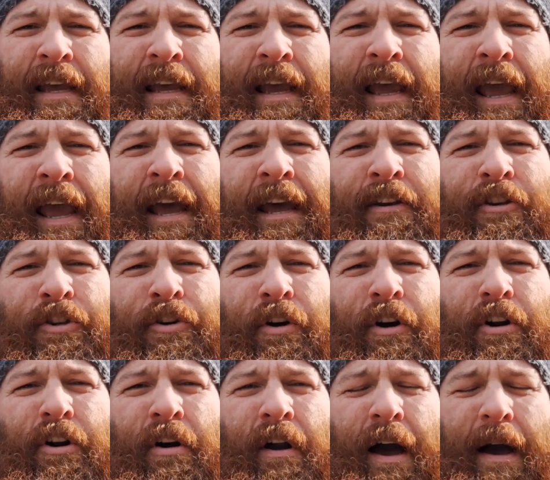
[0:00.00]
and your
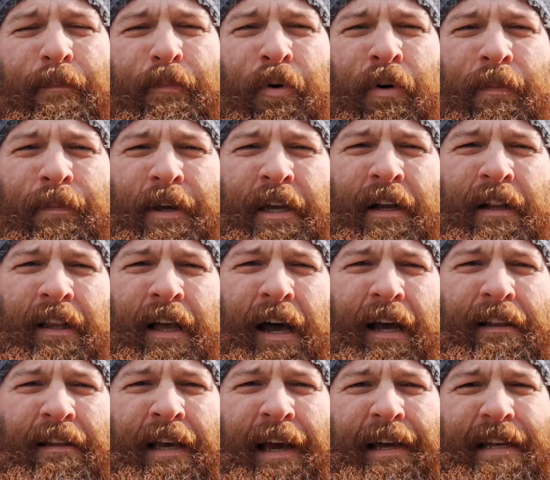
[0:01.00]
crop will be a lot
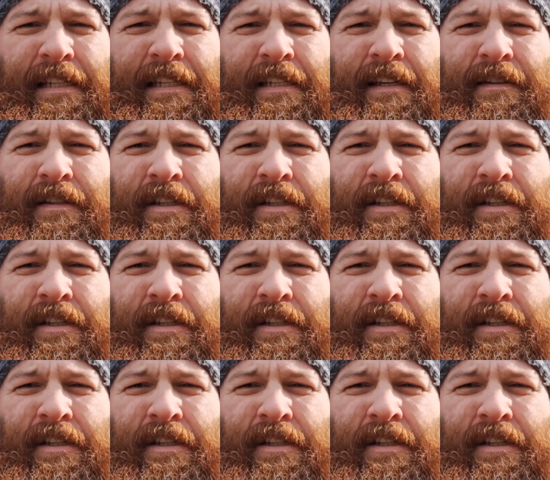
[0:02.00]
less.